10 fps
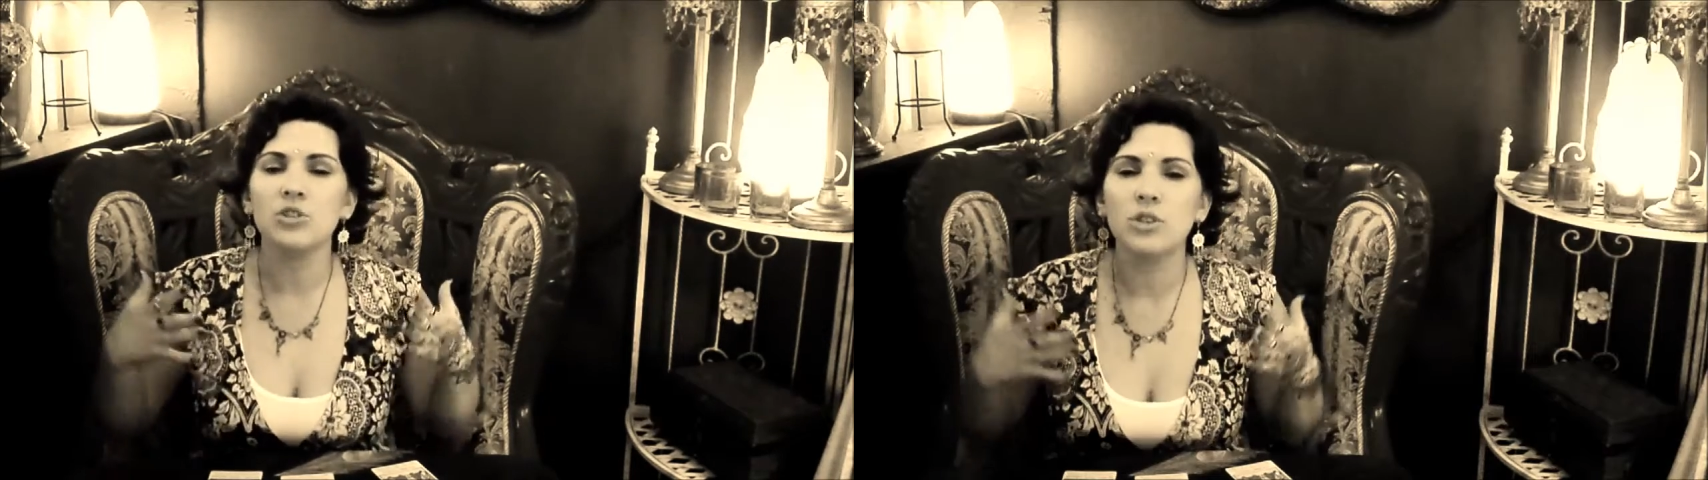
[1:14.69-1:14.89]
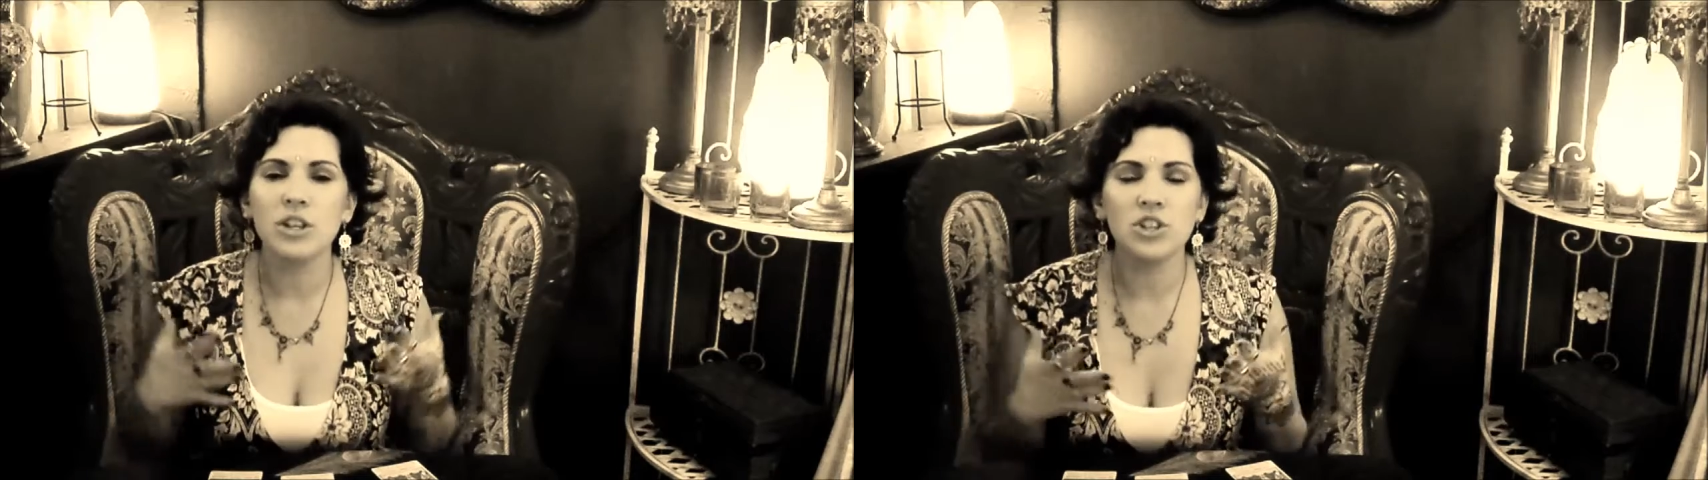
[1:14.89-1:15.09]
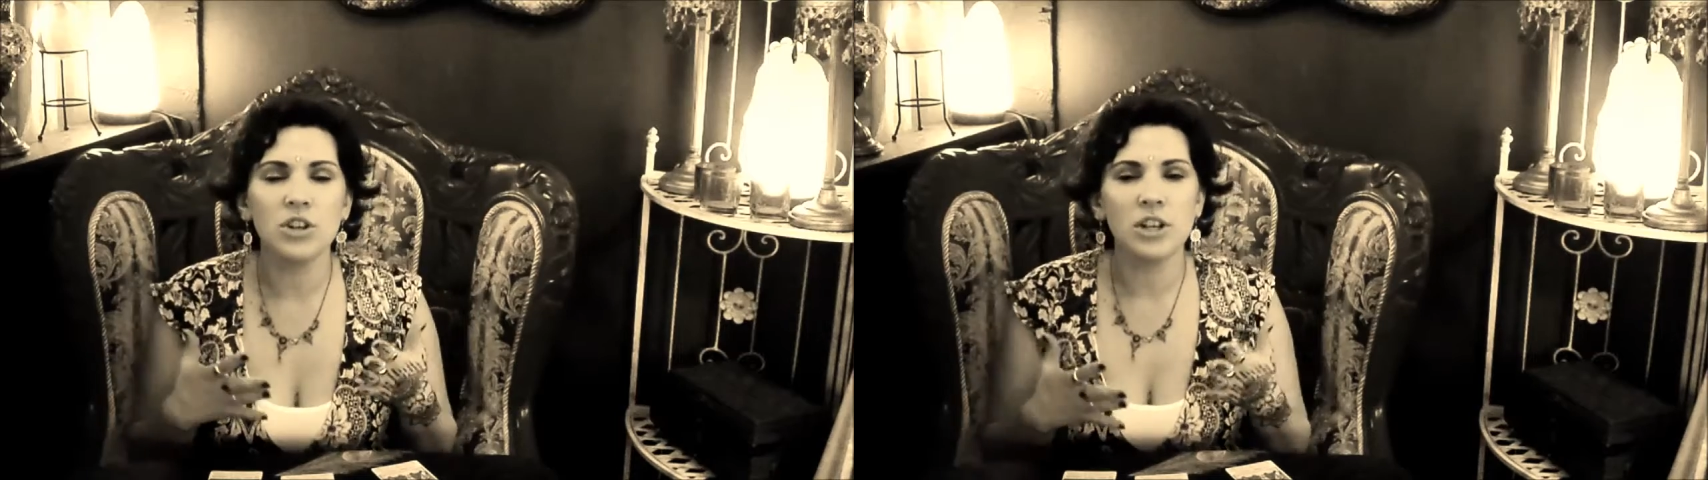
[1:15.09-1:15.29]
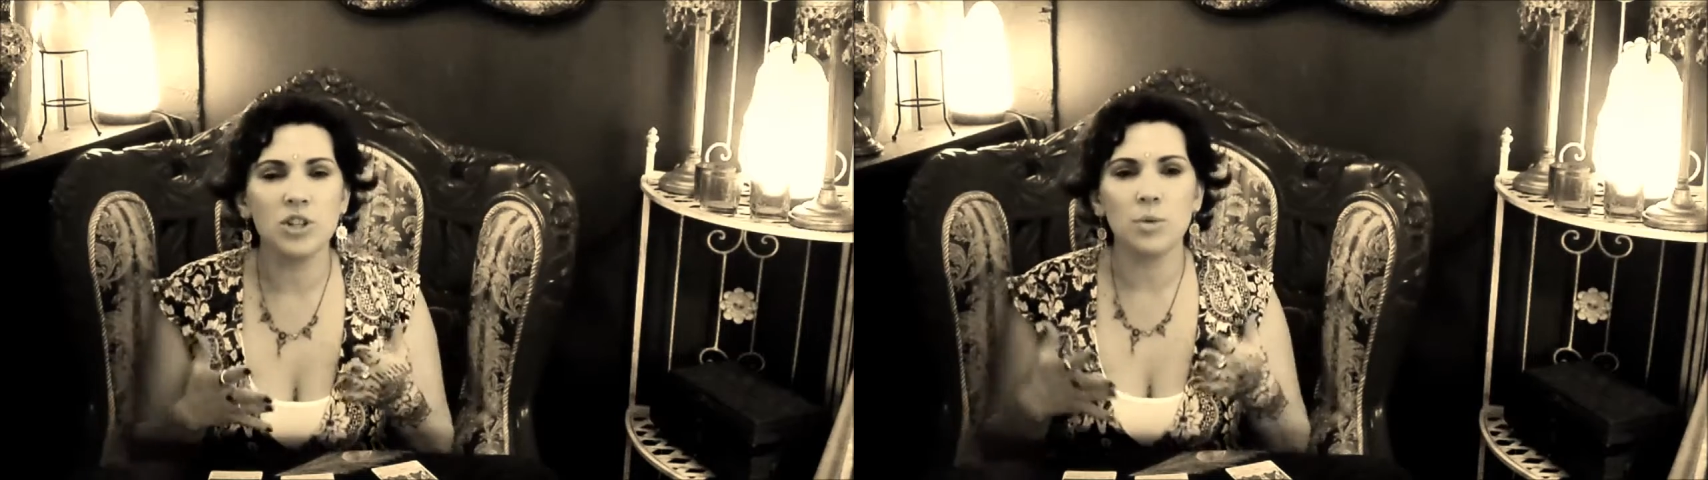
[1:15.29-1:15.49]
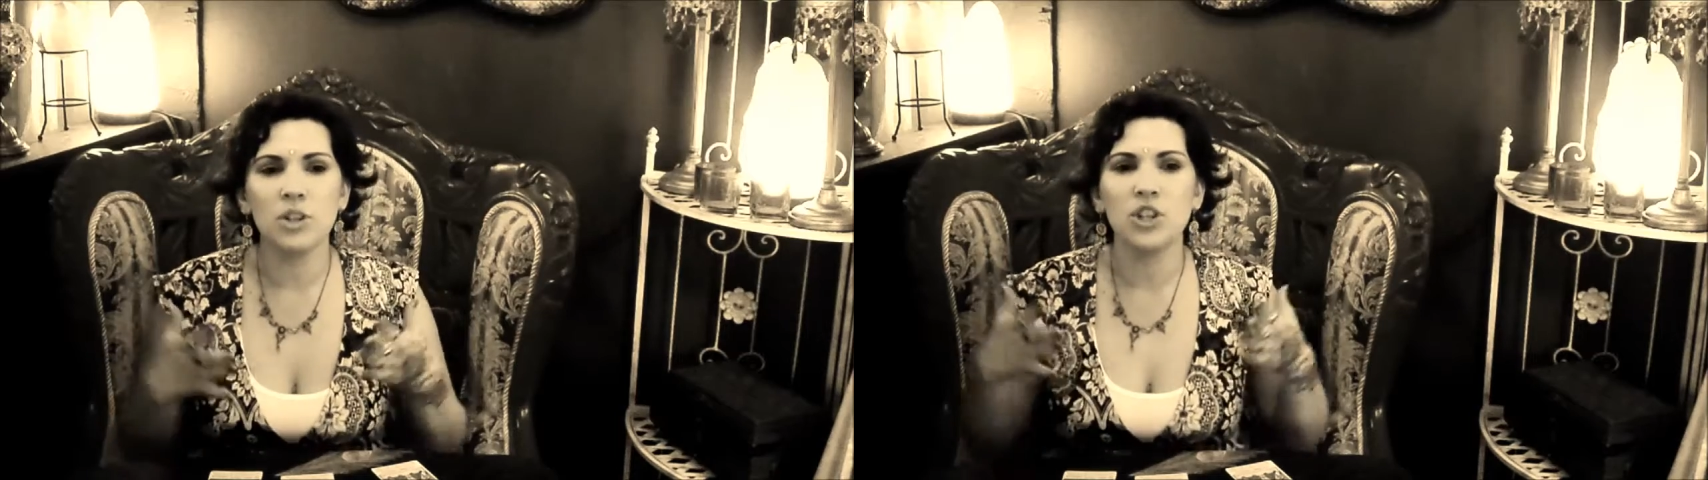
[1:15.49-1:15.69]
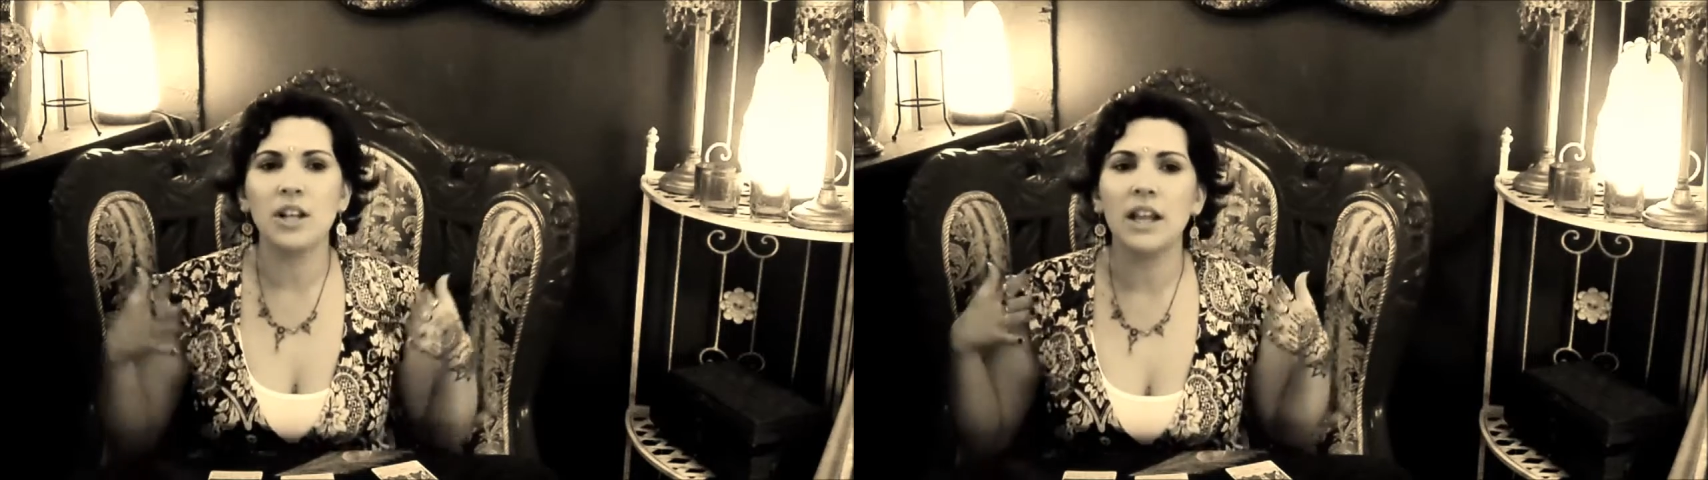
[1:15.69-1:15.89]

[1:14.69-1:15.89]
trust your intuition,